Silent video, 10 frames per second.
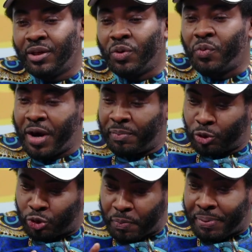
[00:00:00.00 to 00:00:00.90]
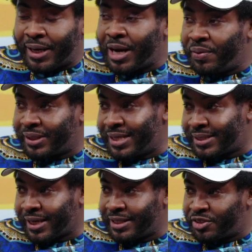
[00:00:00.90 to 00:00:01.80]
we're able to partner with
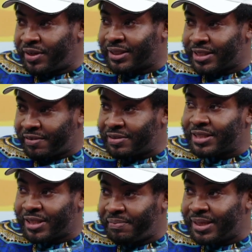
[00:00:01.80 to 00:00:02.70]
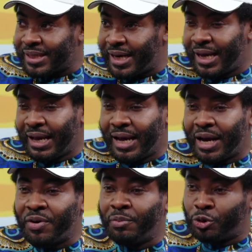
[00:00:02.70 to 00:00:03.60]
NSEC Integrated Services Limited,
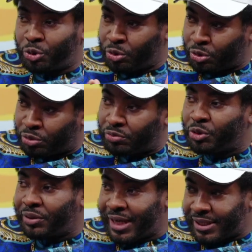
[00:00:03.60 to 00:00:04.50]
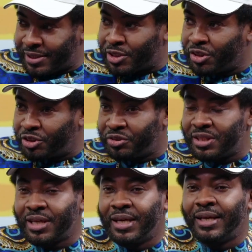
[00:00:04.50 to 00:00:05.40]
and we're able to do 13 surgeries.